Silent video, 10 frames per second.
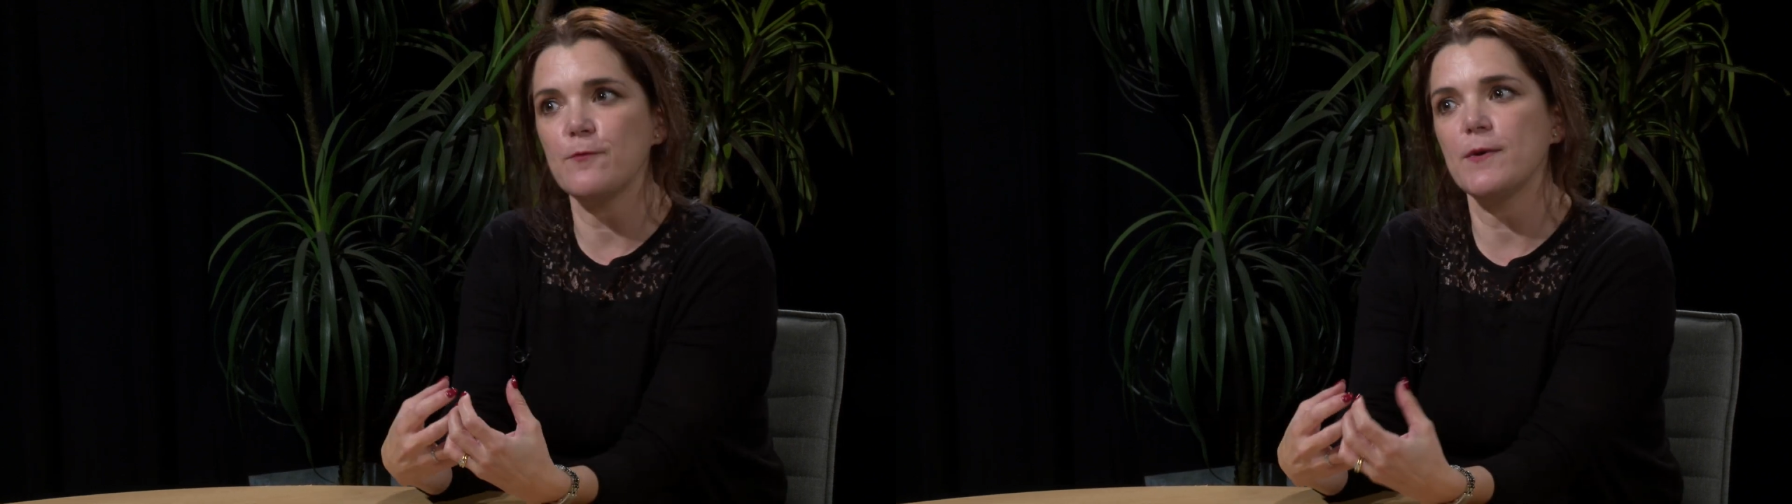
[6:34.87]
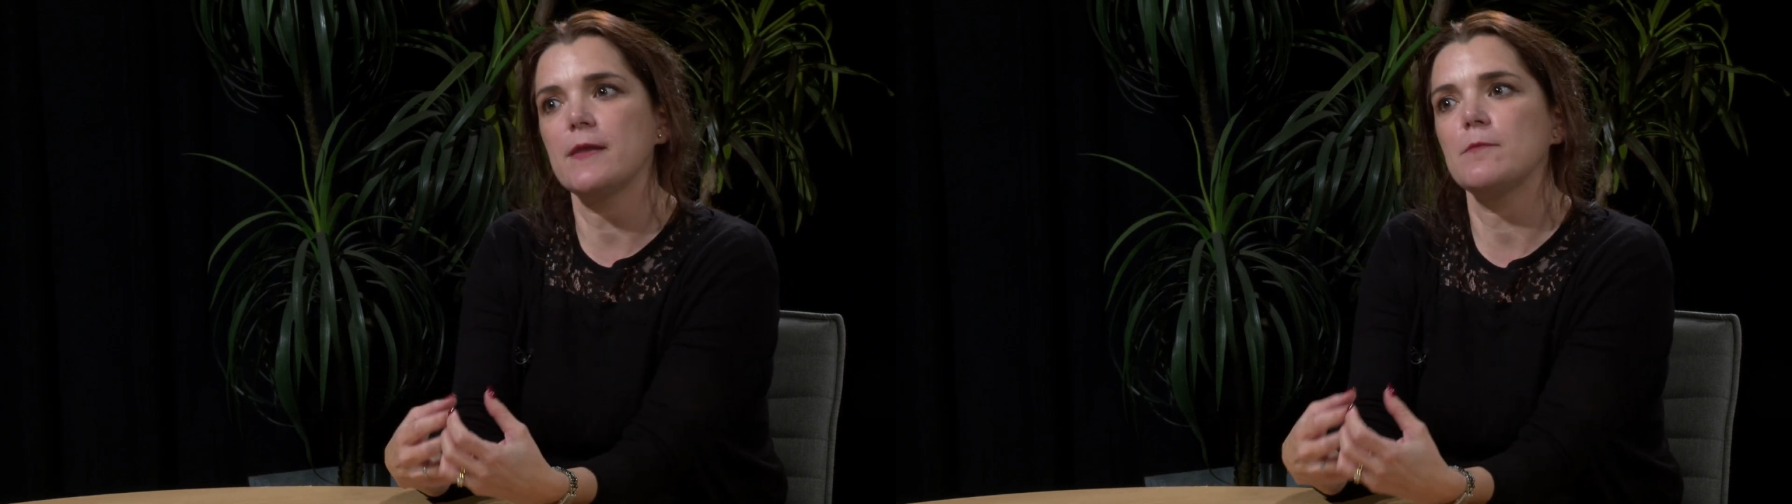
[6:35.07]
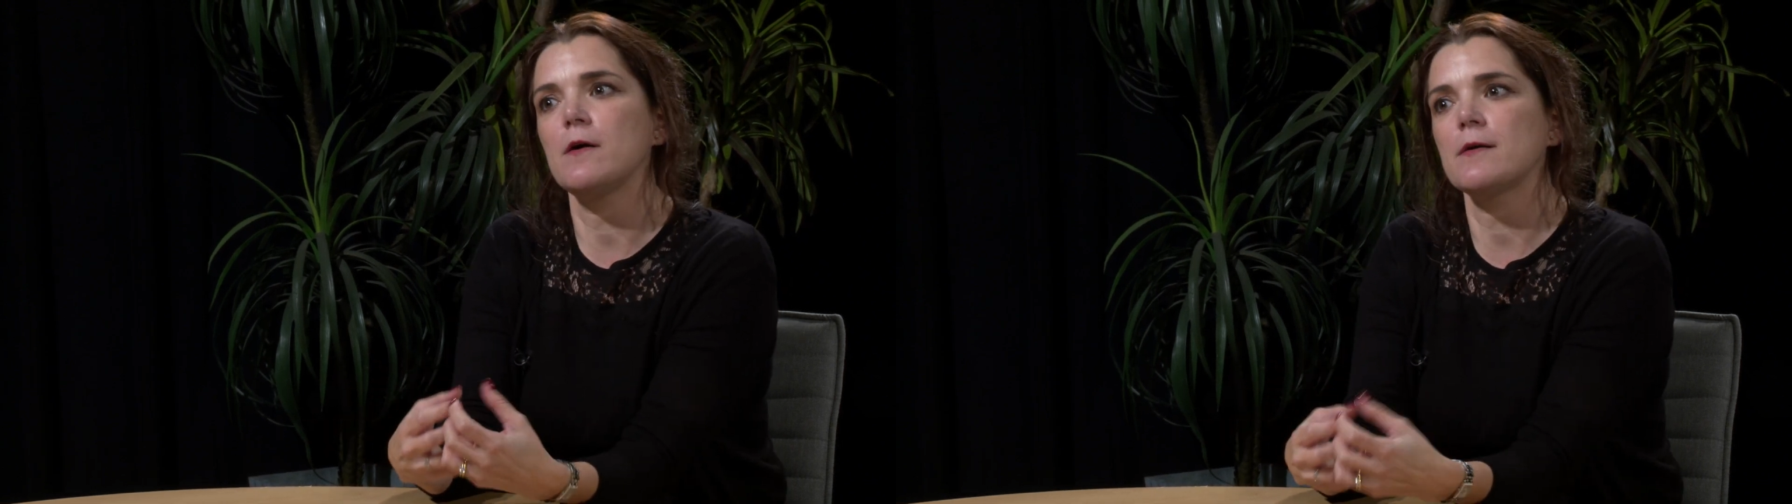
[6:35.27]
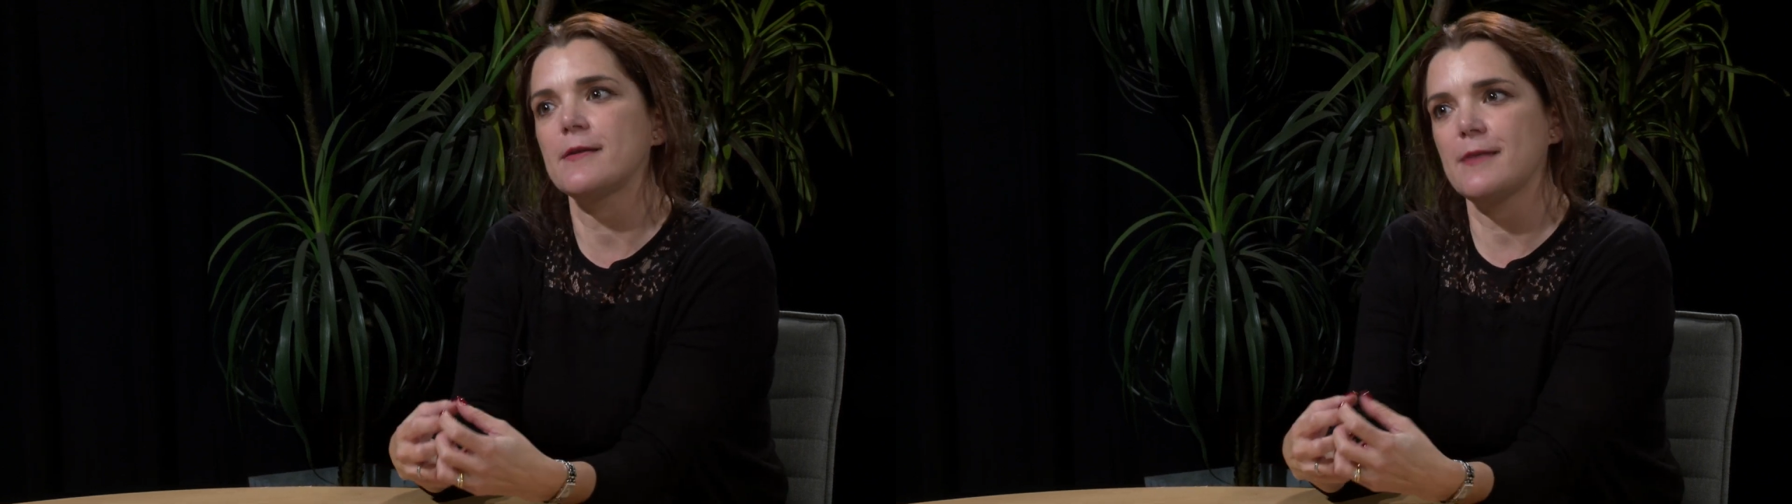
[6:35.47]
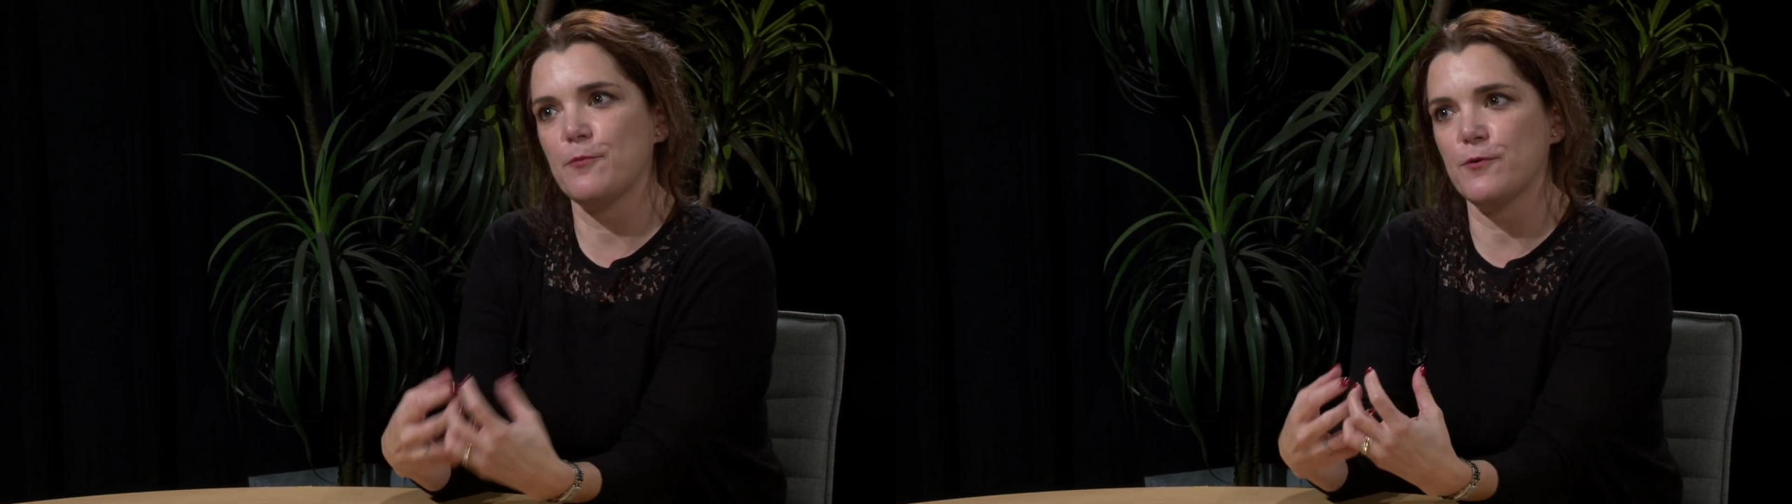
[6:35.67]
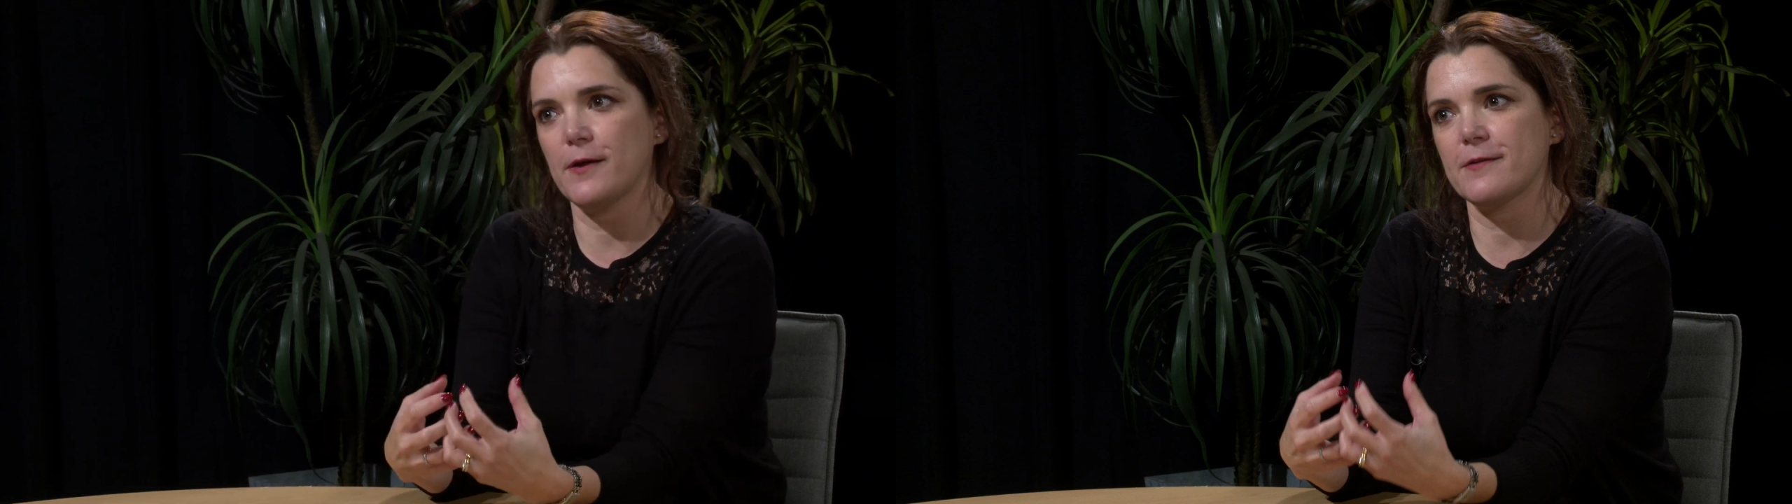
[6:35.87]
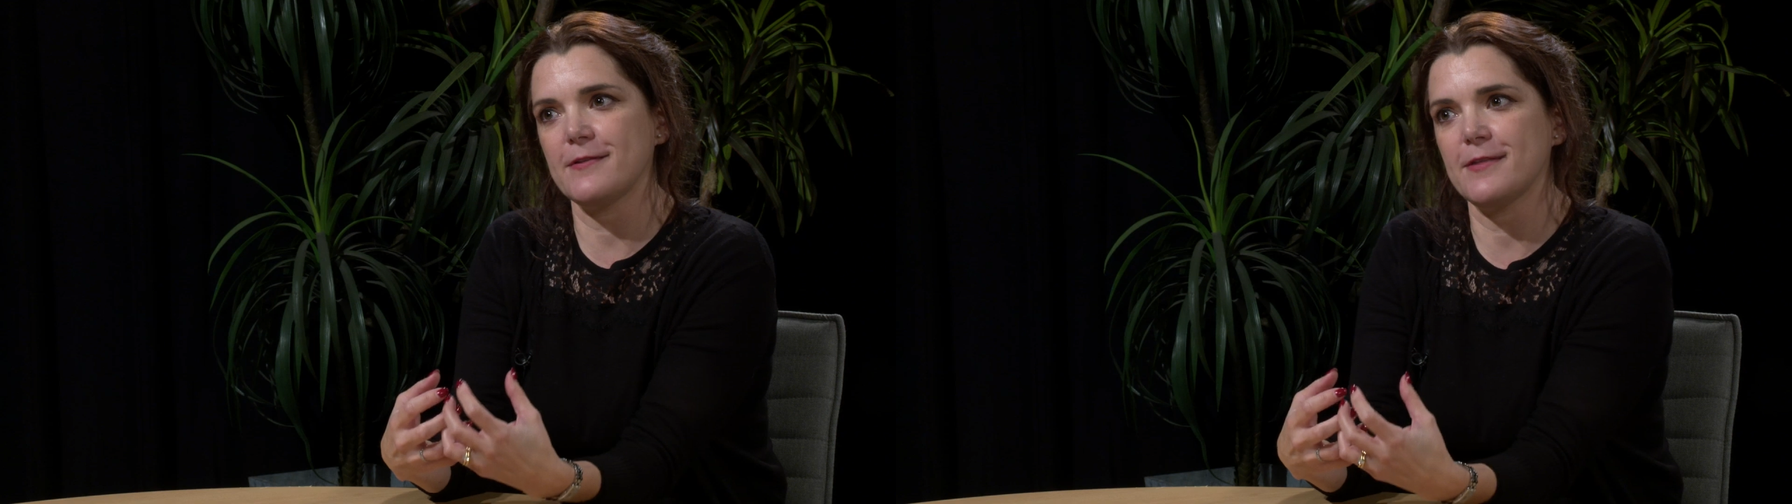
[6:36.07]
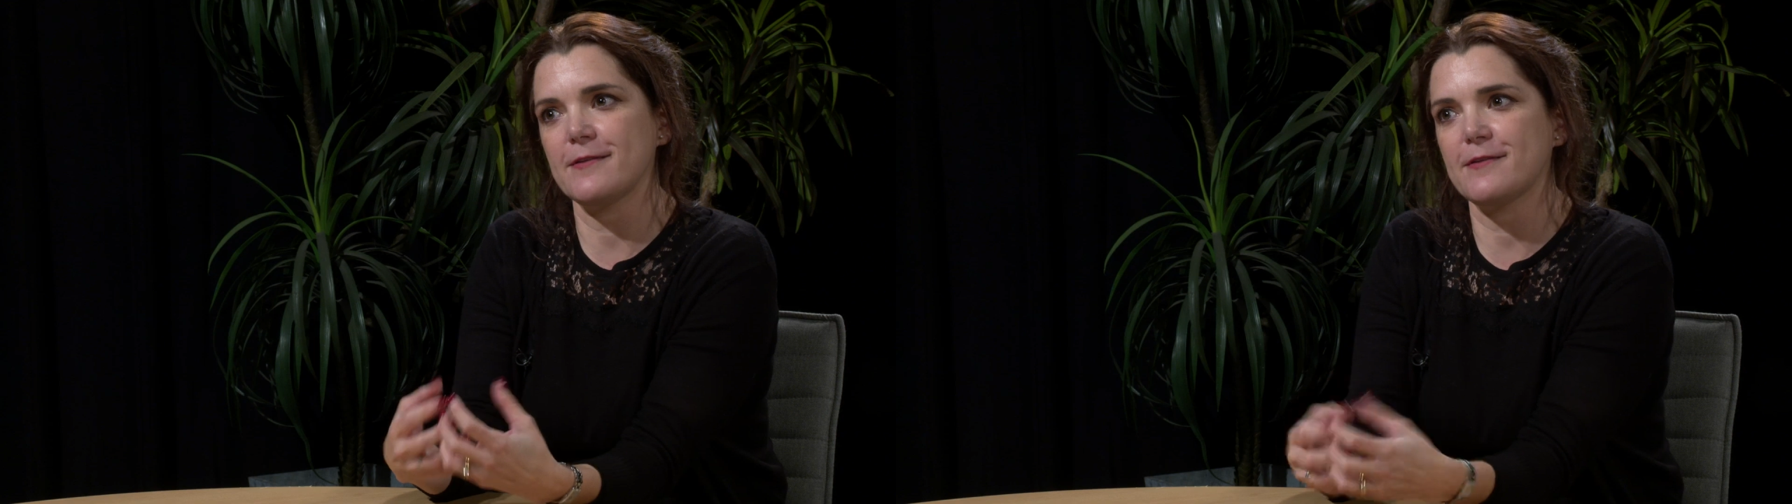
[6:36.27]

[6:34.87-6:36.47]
when they market their products and their